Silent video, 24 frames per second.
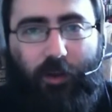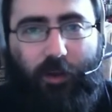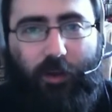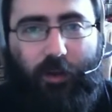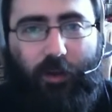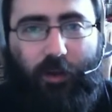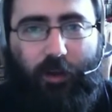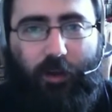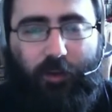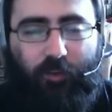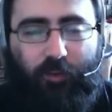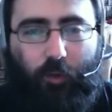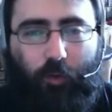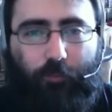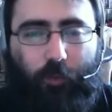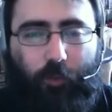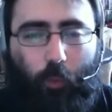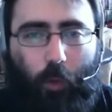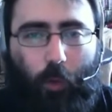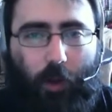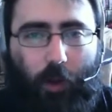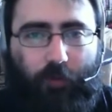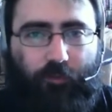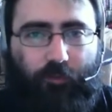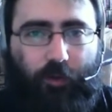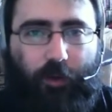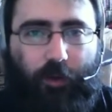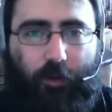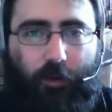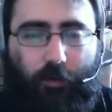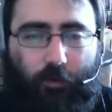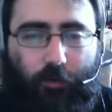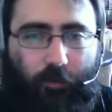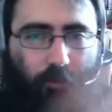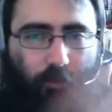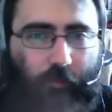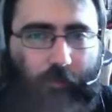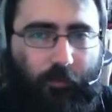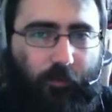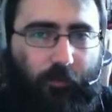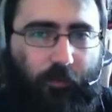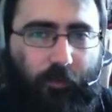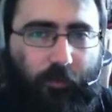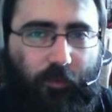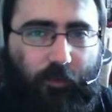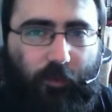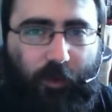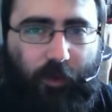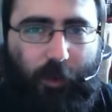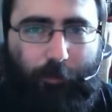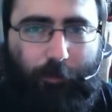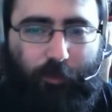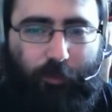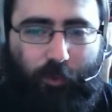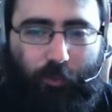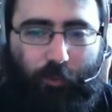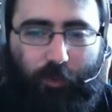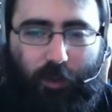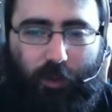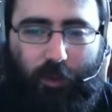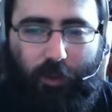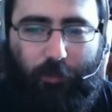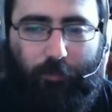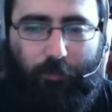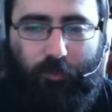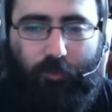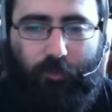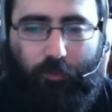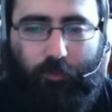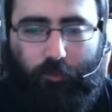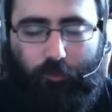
Uh, so if you're watching Synaptical Games,